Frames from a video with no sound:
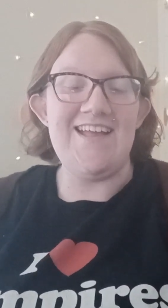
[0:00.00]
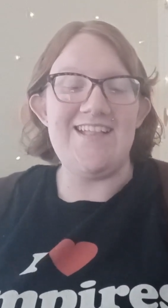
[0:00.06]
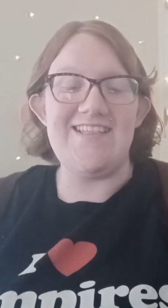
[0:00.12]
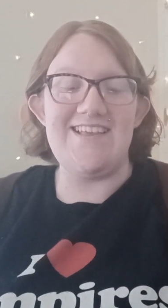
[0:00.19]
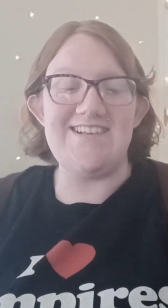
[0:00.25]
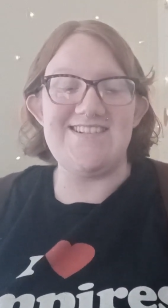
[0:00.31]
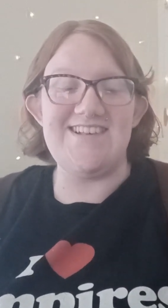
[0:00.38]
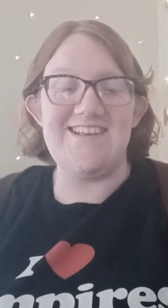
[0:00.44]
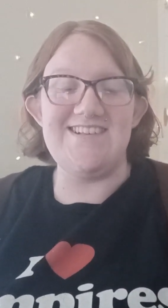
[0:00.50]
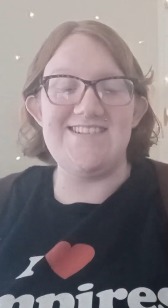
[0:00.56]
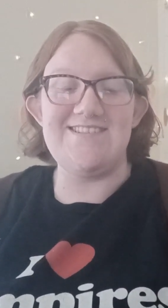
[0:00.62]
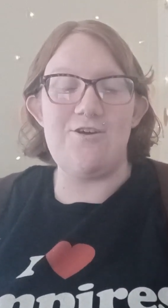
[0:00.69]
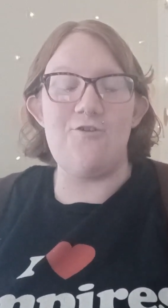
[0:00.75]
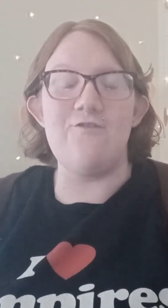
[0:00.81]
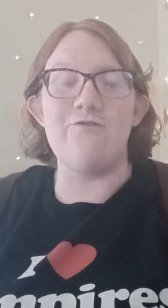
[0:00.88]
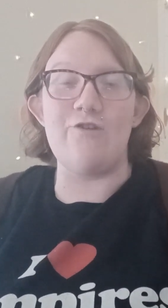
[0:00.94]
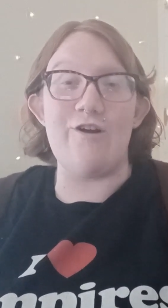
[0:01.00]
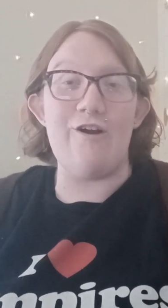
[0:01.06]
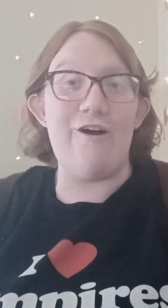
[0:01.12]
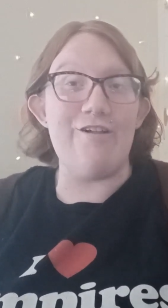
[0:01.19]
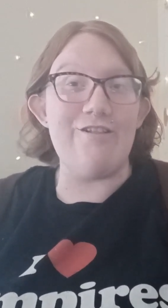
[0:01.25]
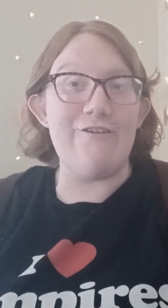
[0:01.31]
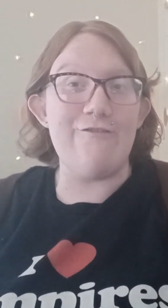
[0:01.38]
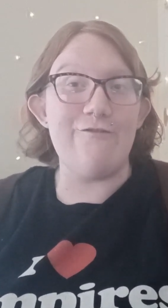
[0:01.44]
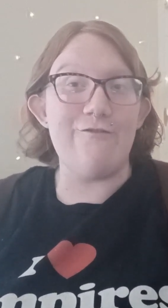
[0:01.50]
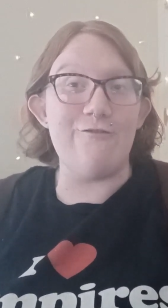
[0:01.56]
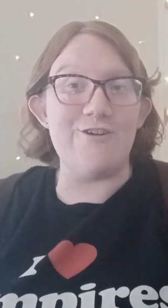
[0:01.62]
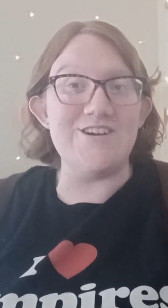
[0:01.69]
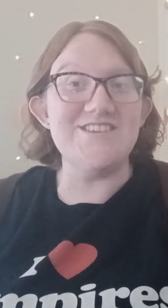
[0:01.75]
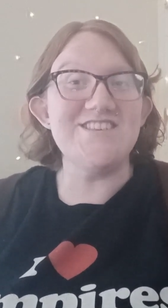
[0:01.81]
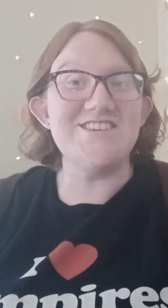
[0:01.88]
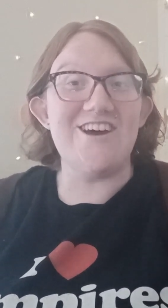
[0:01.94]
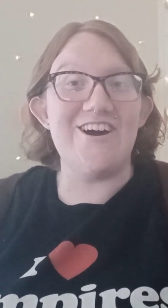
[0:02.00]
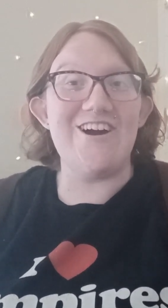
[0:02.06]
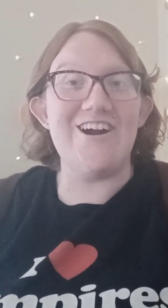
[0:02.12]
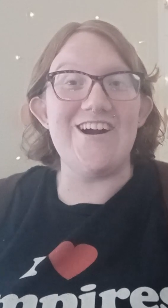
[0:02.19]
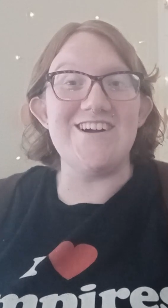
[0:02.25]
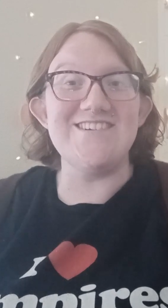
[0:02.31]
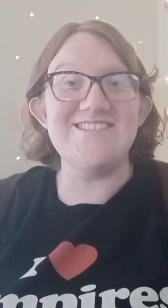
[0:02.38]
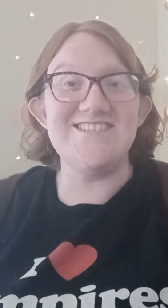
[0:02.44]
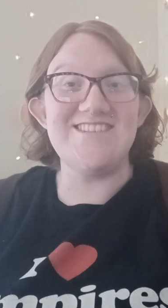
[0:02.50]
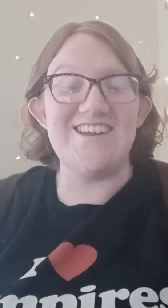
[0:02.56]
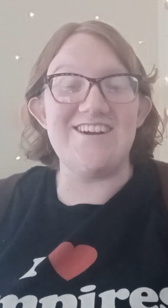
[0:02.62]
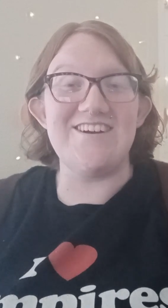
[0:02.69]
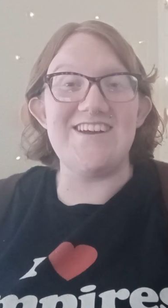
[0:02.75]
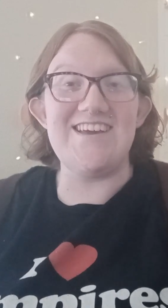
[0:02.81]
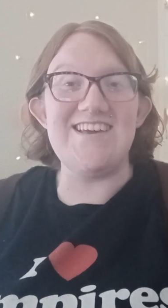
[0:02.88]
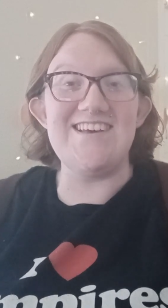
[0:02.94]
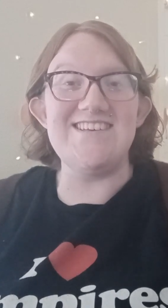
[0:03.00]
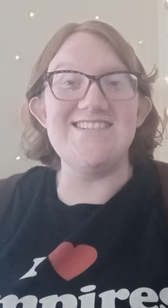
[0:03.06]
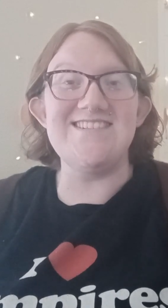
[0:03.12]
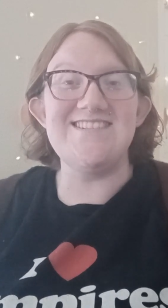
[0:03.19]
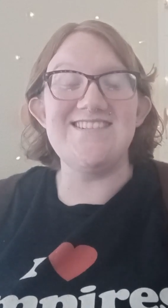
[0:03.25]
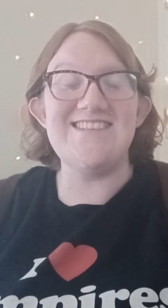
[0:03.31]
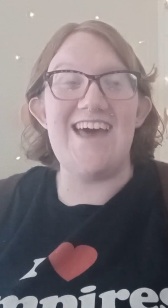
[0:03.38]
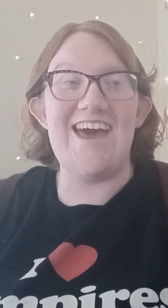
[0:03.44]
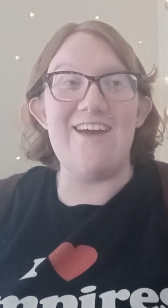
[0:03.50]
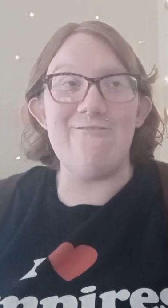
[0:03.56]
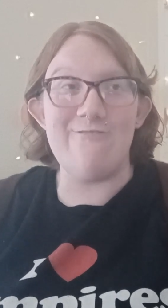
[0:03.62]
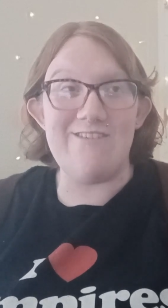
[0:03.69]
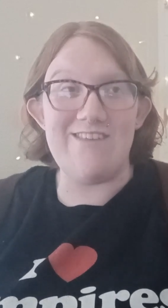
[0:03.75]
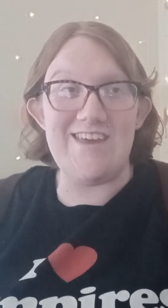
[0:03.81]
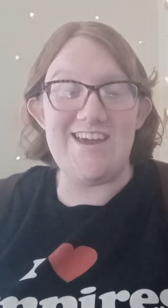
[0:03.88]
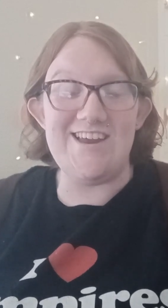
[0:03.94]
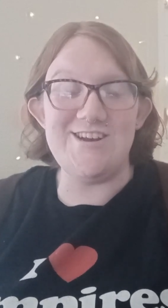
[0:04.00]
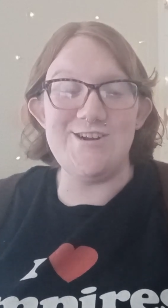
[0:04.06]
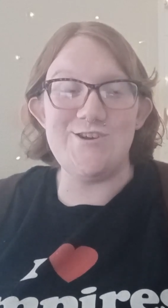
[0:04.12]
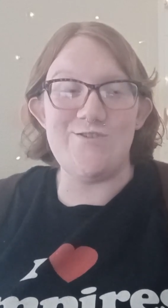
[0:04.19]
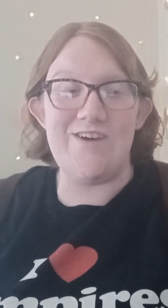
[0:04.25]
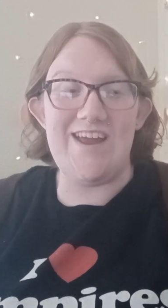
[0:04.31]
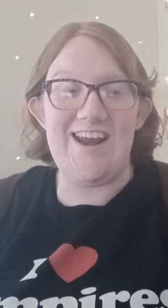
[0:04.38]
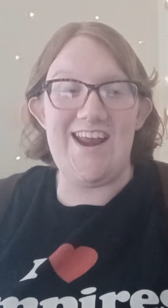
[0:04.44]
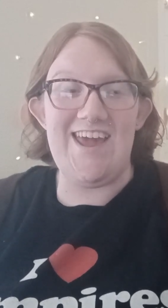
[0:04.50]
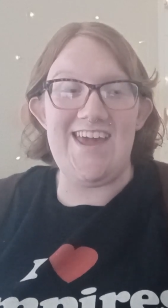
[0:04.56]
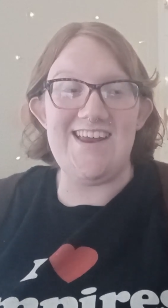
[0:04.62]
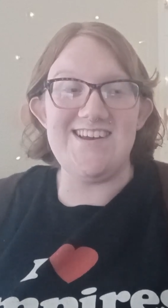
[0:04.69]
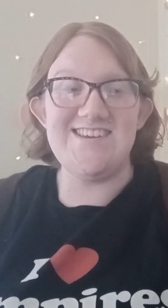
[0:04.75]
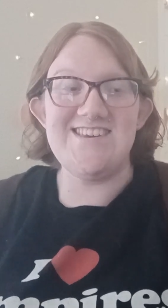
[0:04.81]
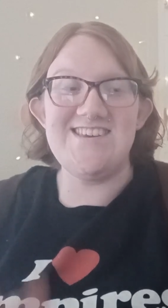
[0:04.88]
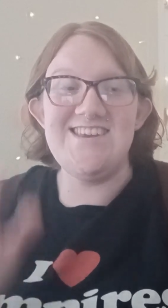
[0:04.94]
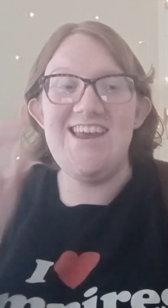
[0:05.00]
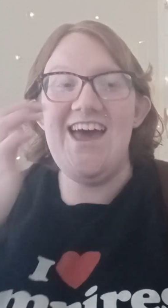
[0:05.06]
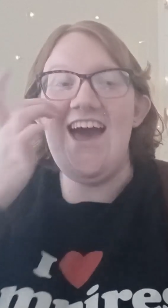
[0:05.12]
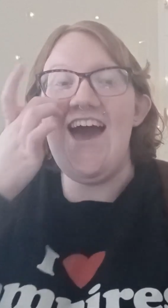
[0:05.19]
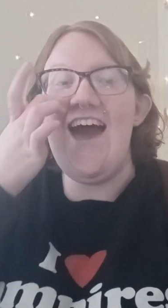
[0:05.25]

This is overall a 4-star series. I really enjoyed it.